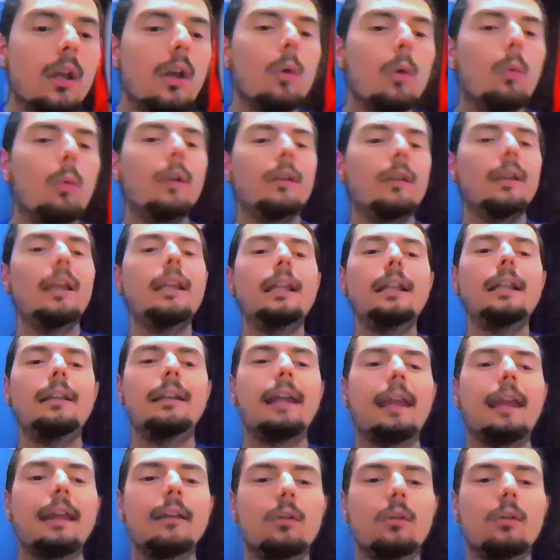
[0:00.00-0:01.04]
With Lani
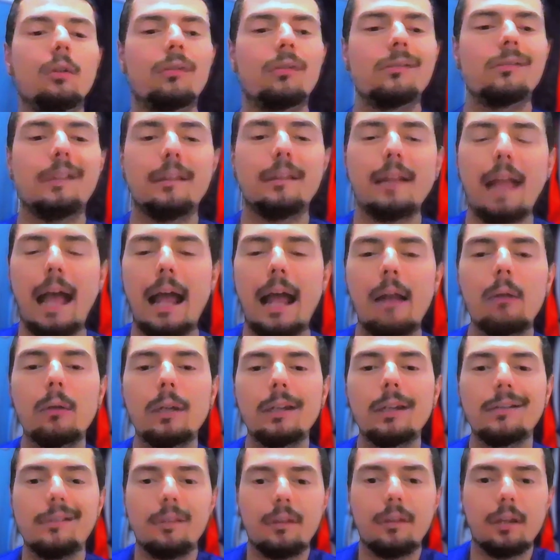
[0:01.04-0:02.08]
Daniels, I don't
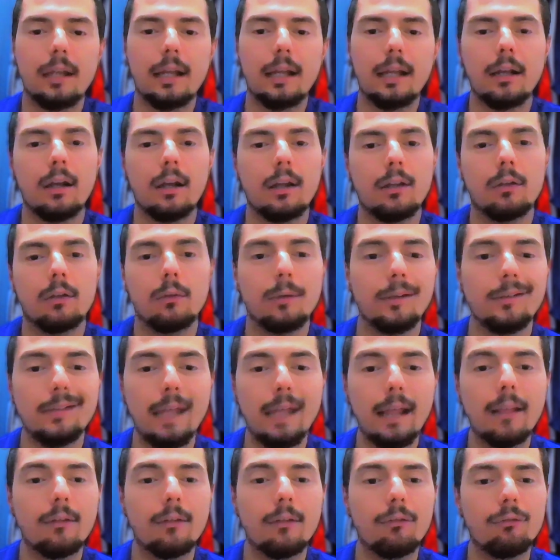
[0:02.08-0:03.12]
think she's good at cutting the ring. She
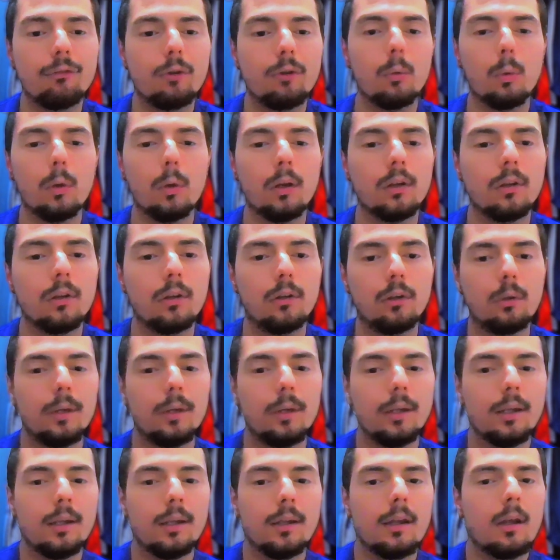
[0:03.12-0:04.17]
has the footwork to do
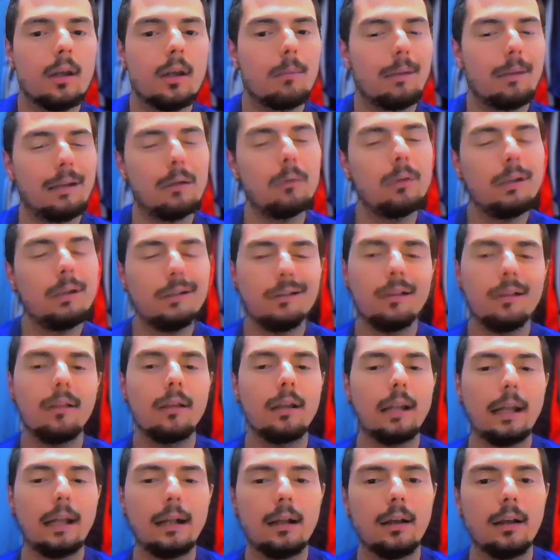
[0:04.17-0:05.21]
it, but I don't think she's
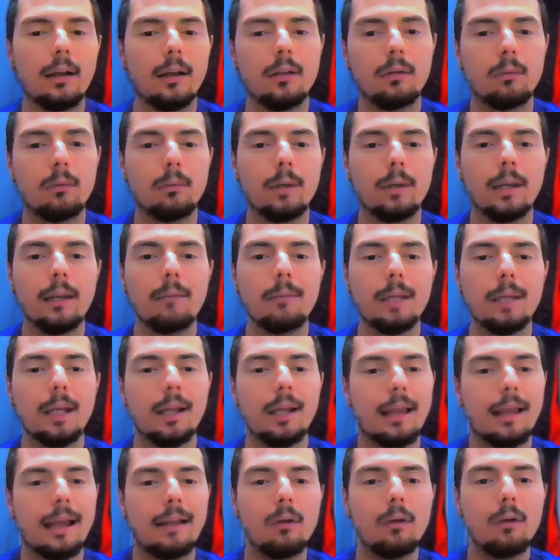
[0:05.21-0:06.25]
good at cutting the ring
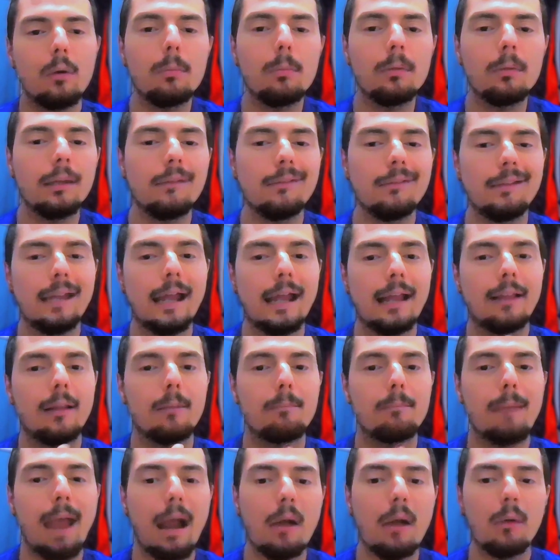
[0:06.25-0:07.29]
because I don't believe she has the
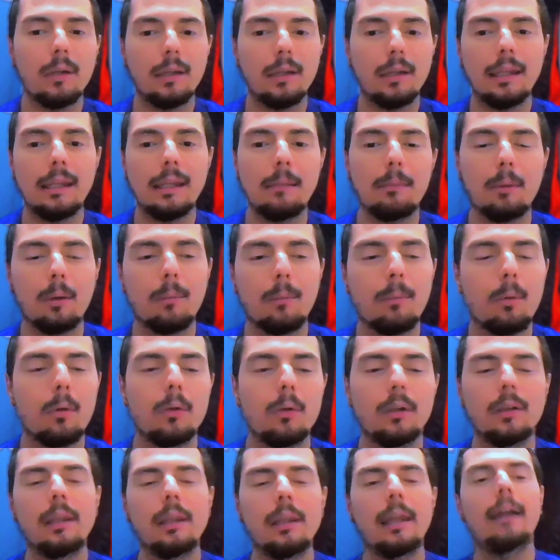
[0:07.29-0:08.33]
power to keep her
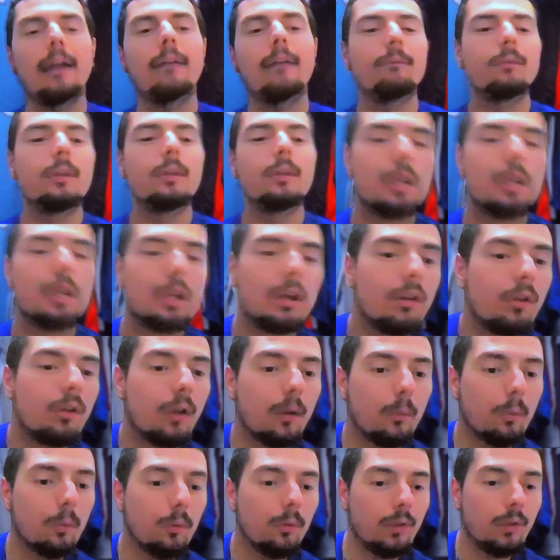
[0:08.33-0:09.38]
opponent there. So I
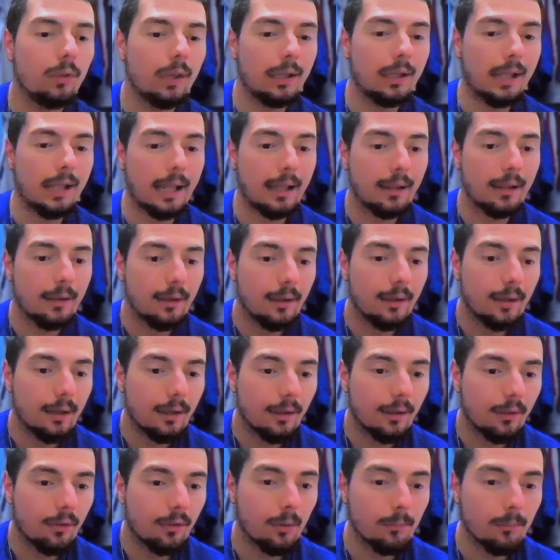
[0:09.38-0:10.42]
will say that.
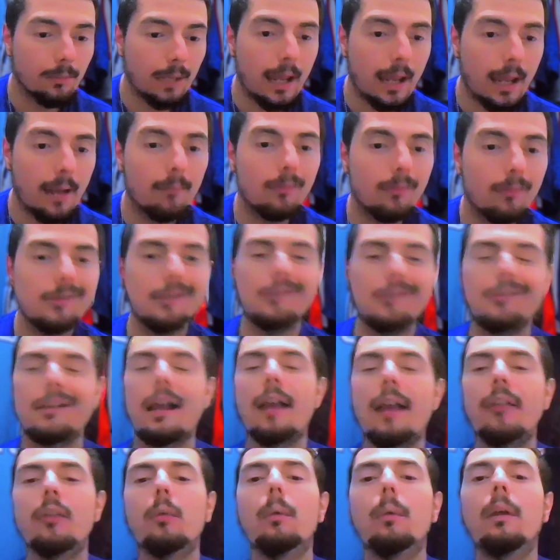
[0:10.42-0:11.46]
Sometimes she
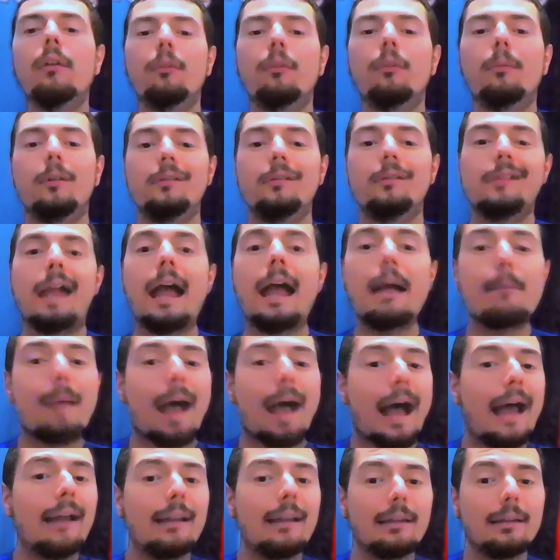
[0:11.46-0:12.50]
shies away from her jab.
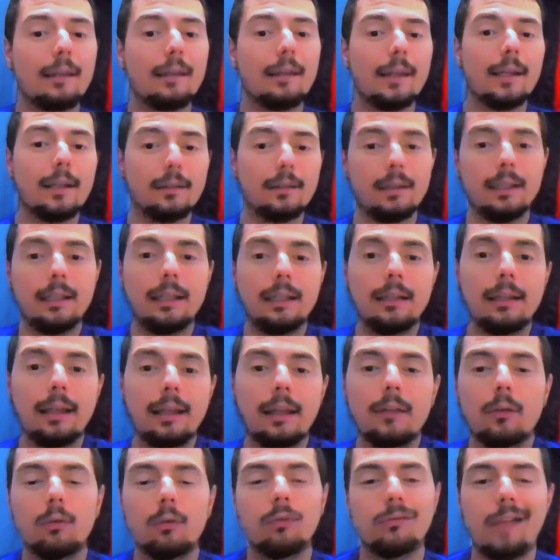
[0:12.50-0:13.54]
I like Lani
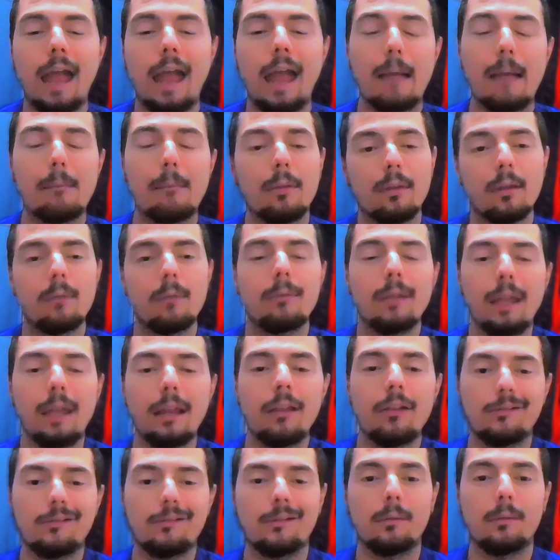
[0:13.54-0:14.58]
Daniels' jab, but
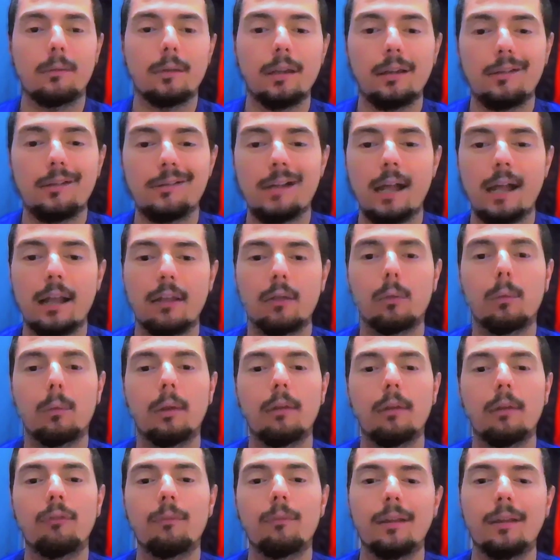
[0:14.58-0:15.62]
sometimes she really shies
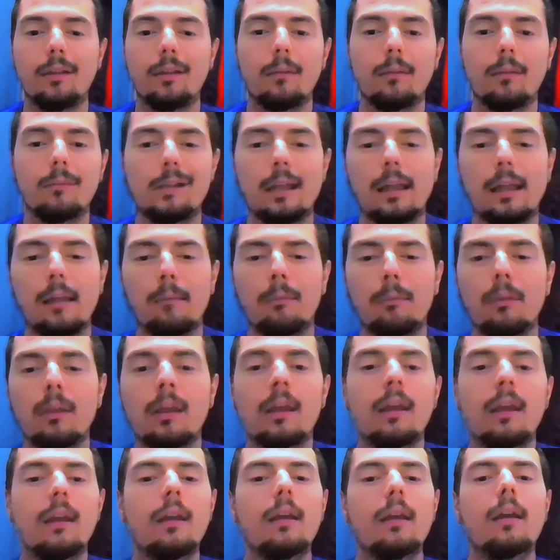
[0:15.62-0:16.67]
away from it. Sometimes
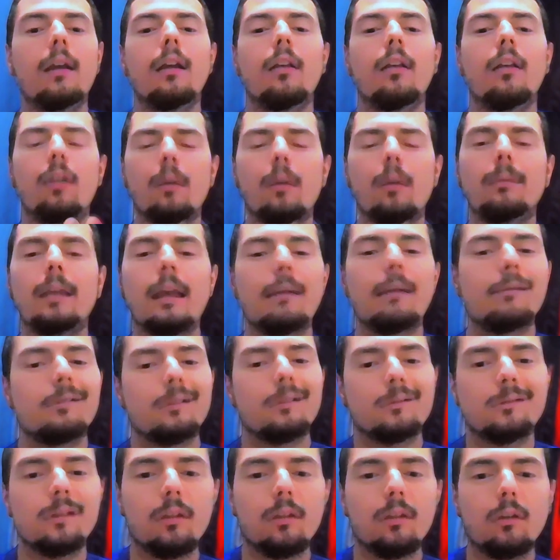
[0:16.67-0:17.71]
she'll
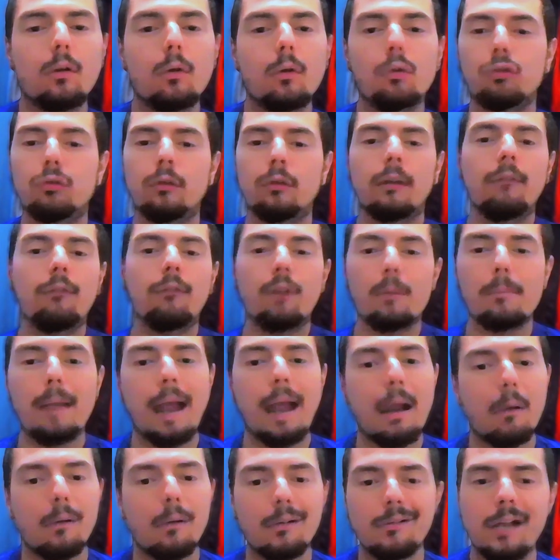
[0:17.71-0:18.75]
just go straight for the
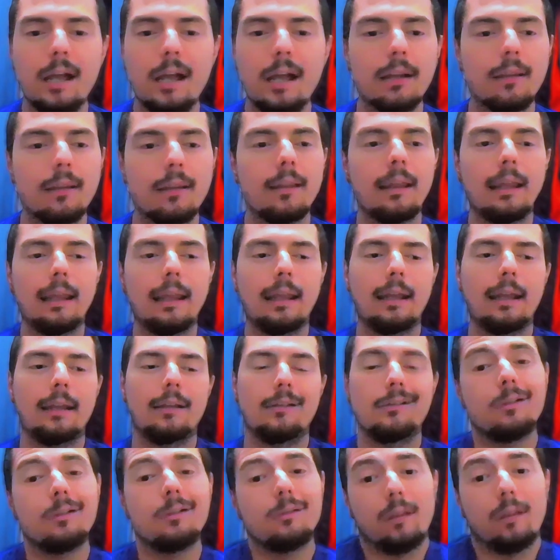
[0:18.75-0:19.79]
power shots and
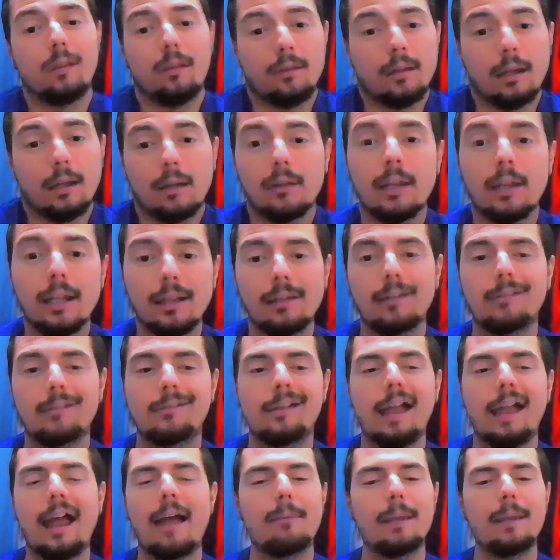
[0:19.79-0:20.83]
she'll just neglect the
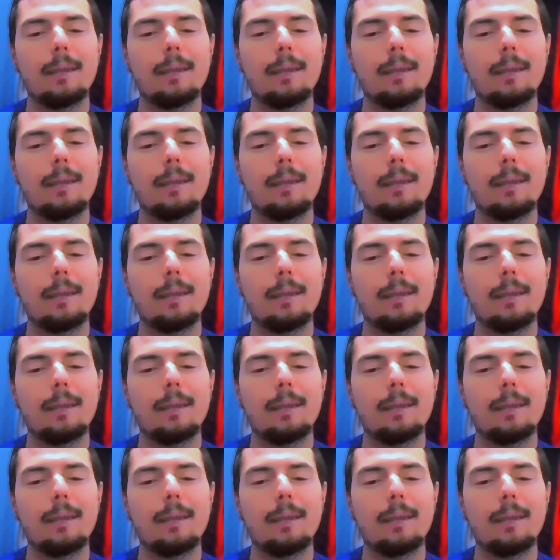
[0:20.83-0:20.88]
jab.